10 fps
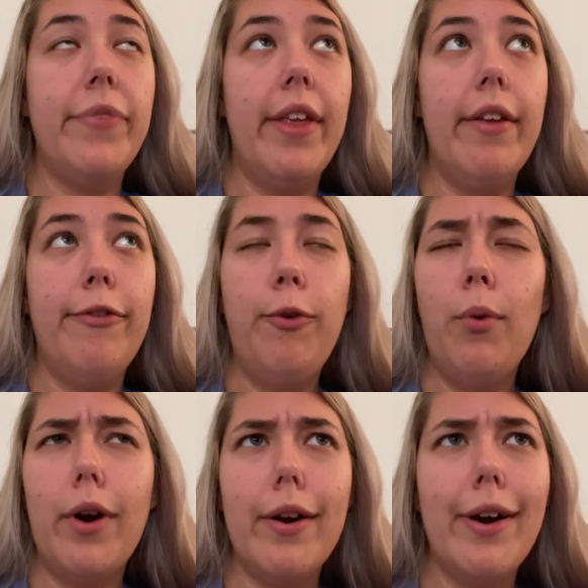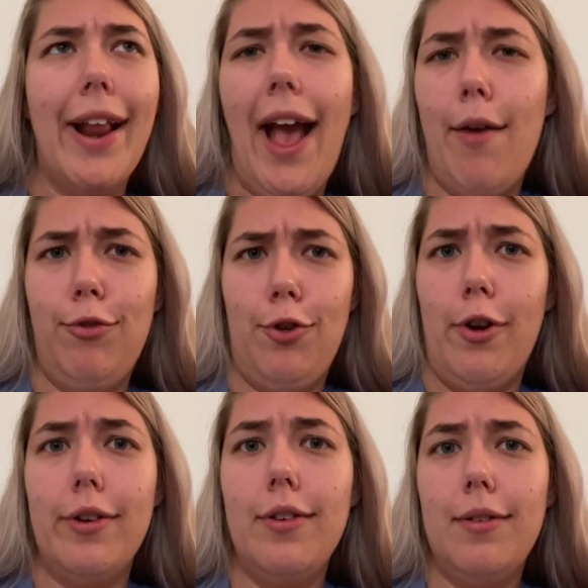4.5
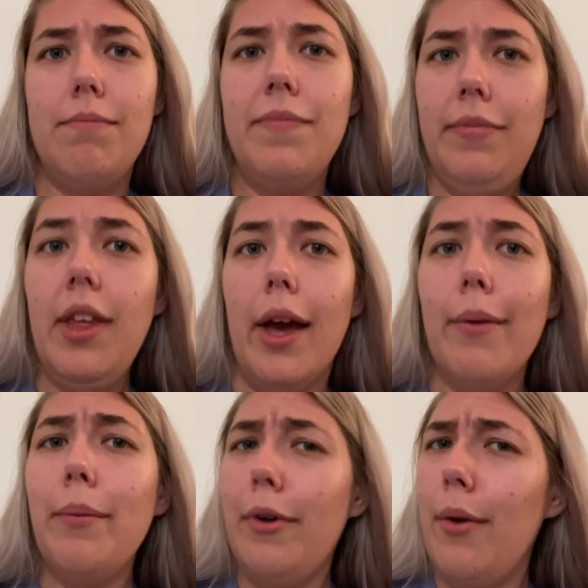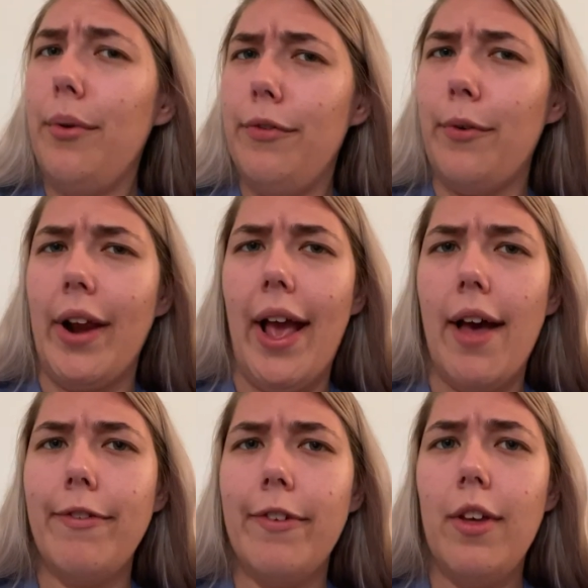stars. Yeah, we'll go with
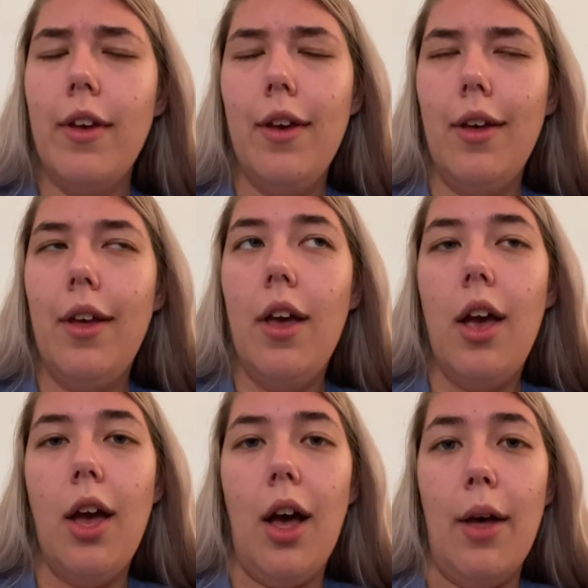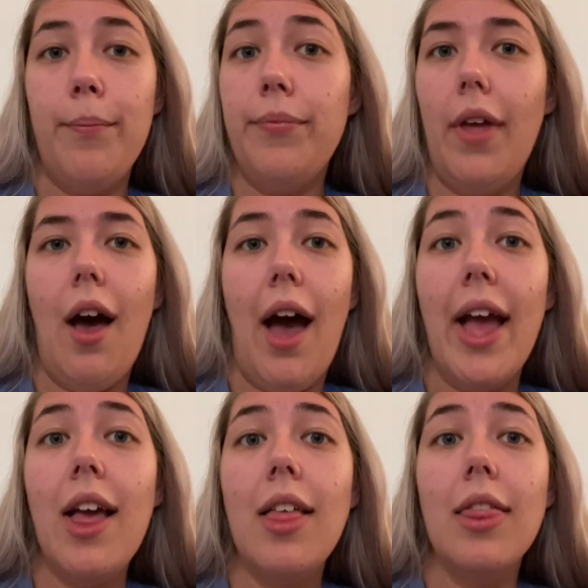4.5.
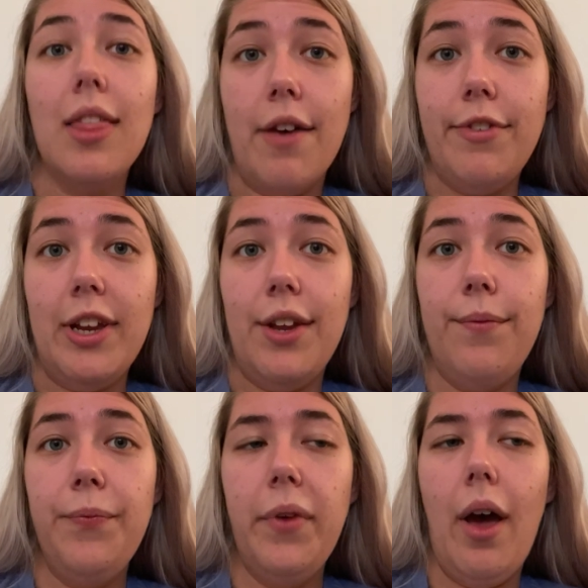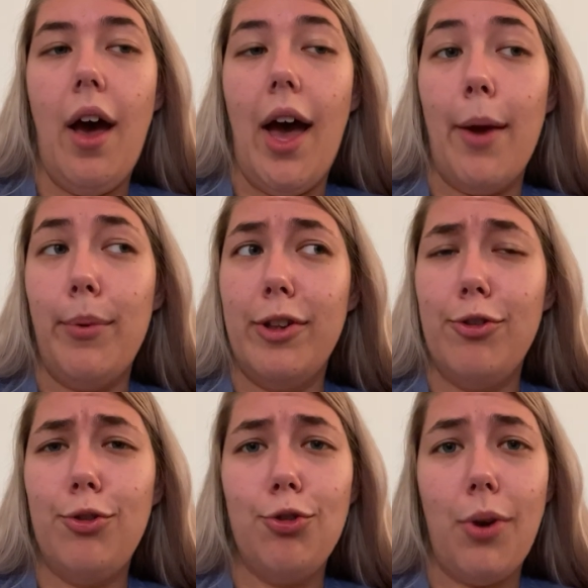I loved it. I wasn't
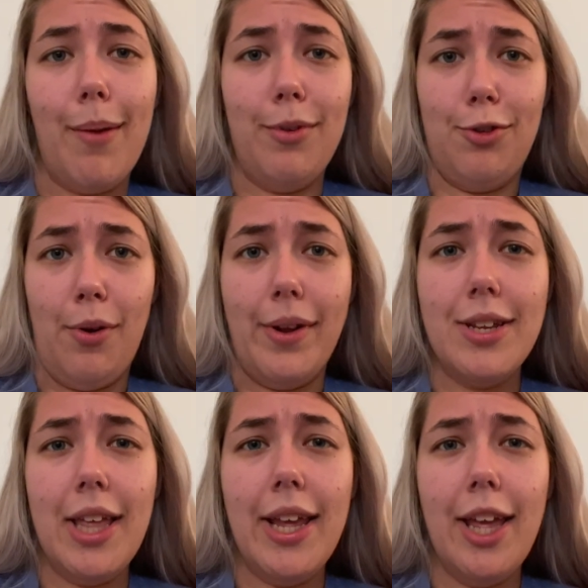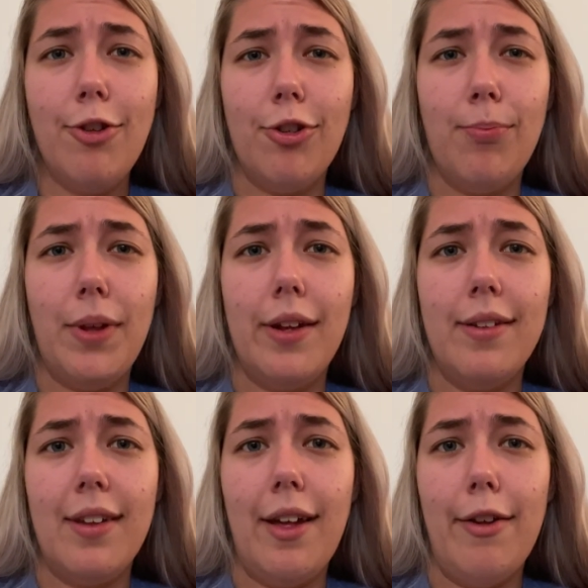too sure I was going to like it just because
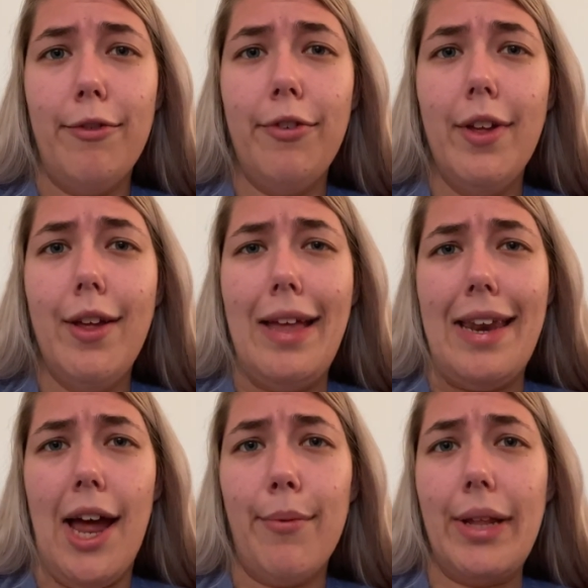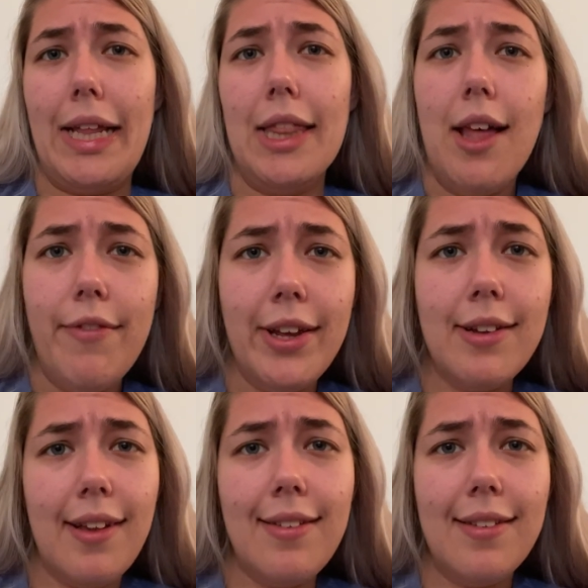of not really loving
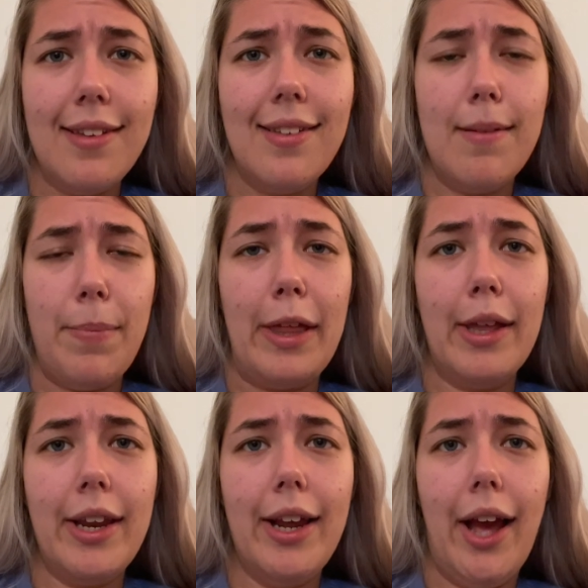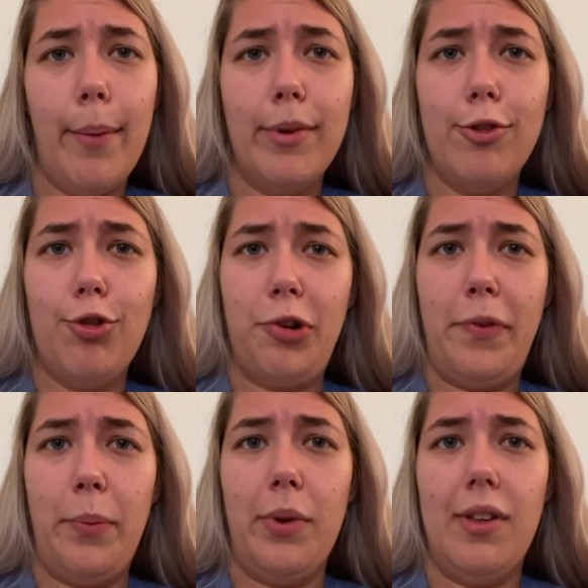Sense and Sensibility. I wasn't sure if
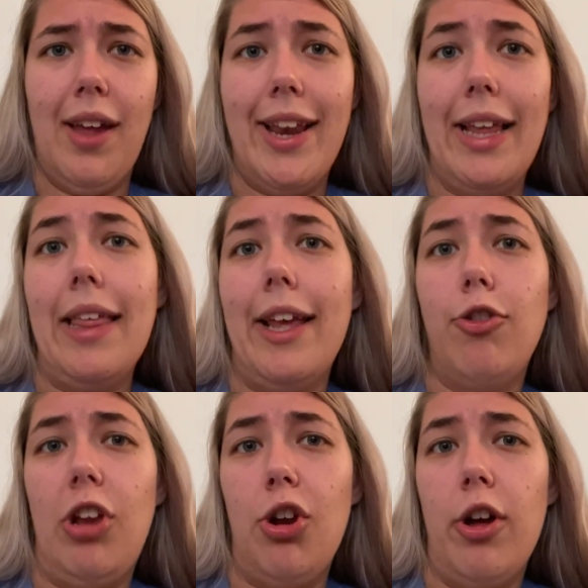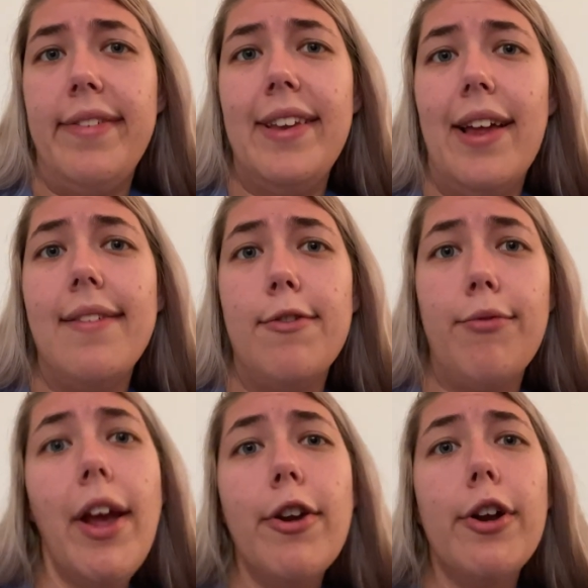it was I didn't like Jane Austen as a
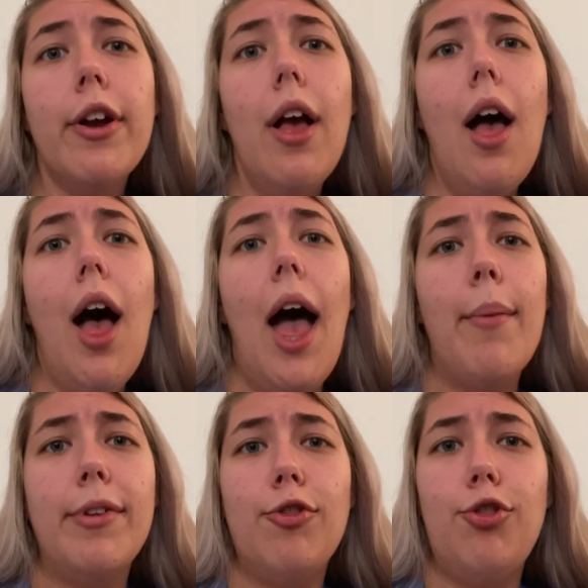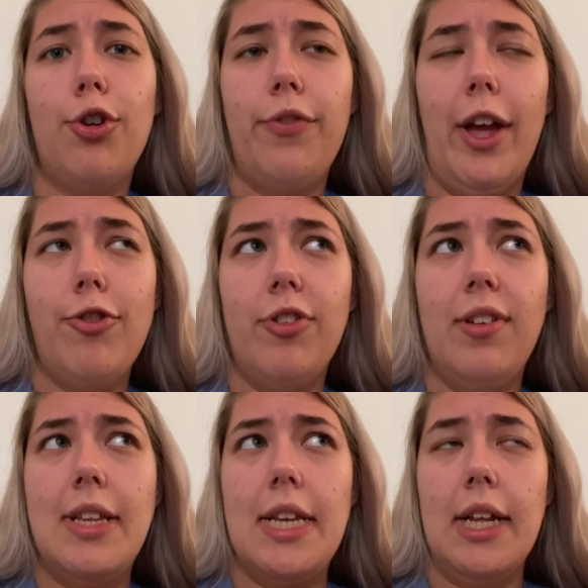writer. I wasn't sure if I just
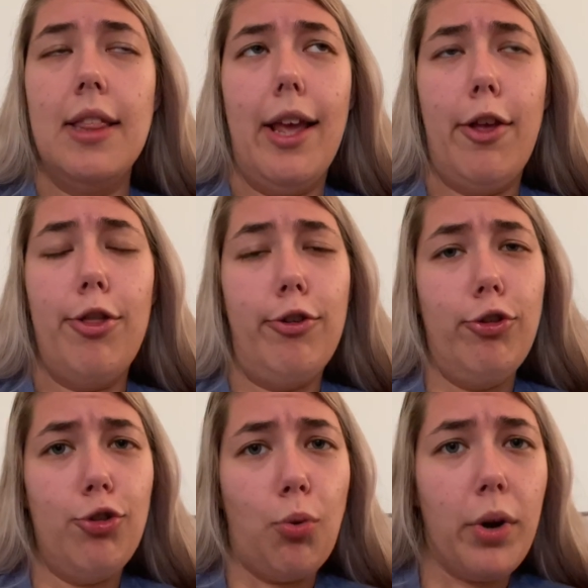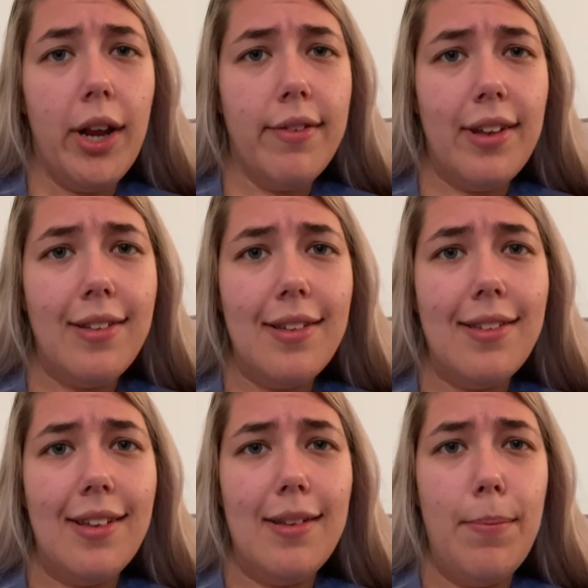didn't like the story of Sense and
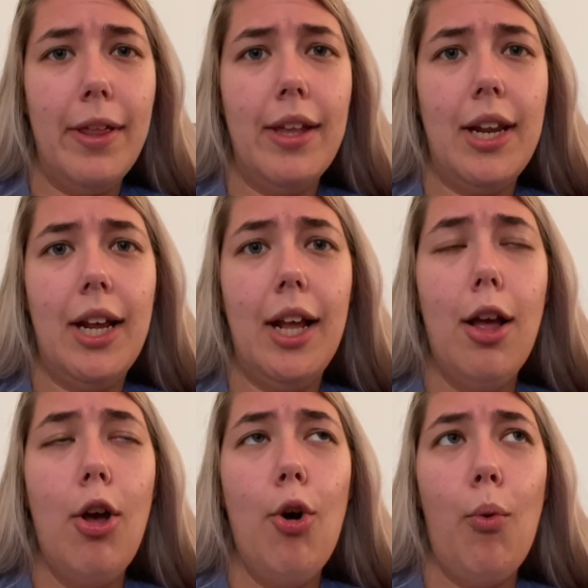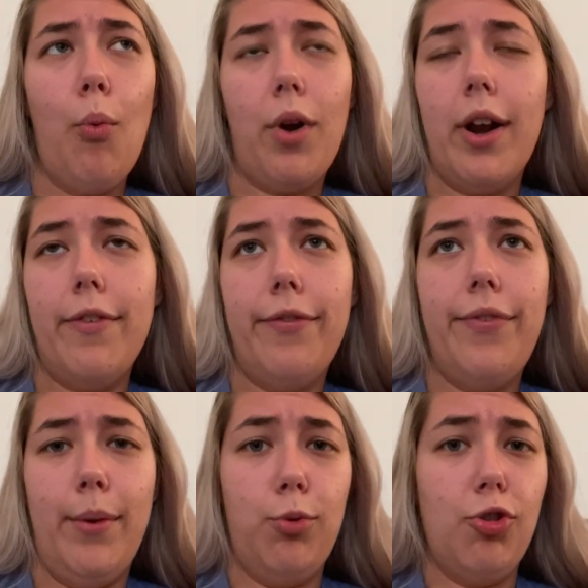Sensibility, or if
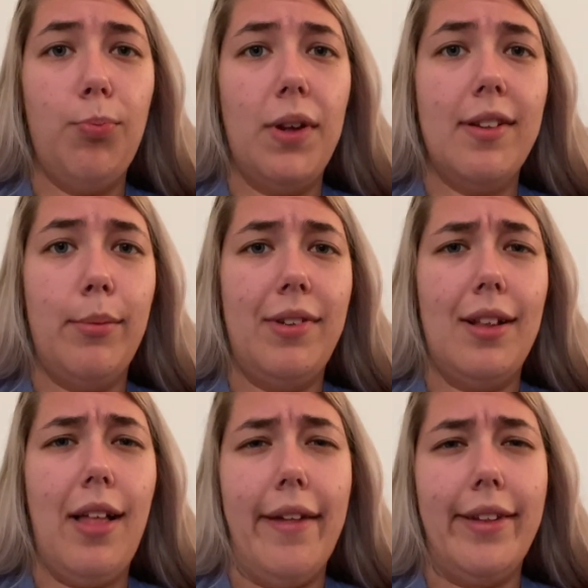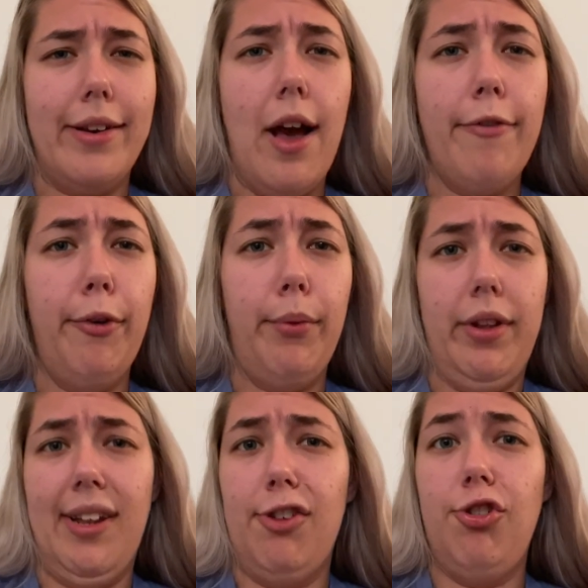it was just because it was a classic novel with
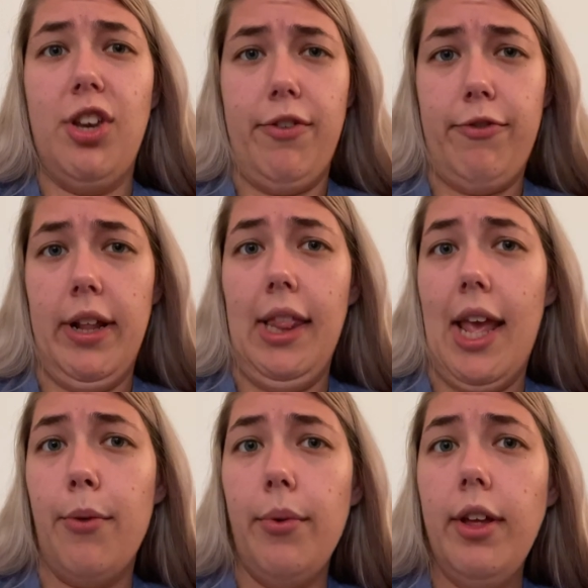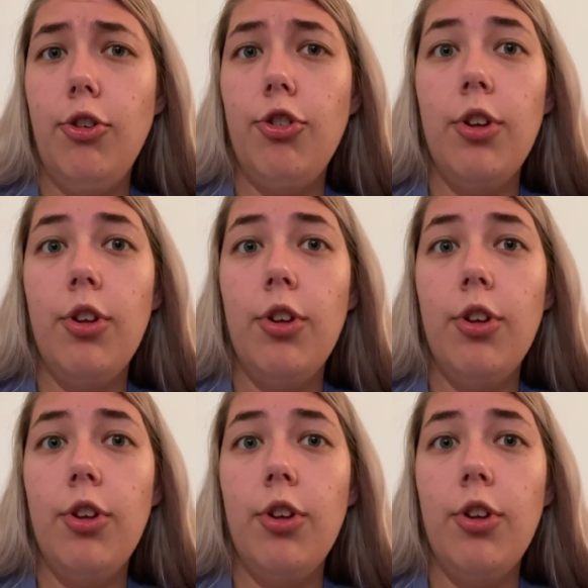such different language.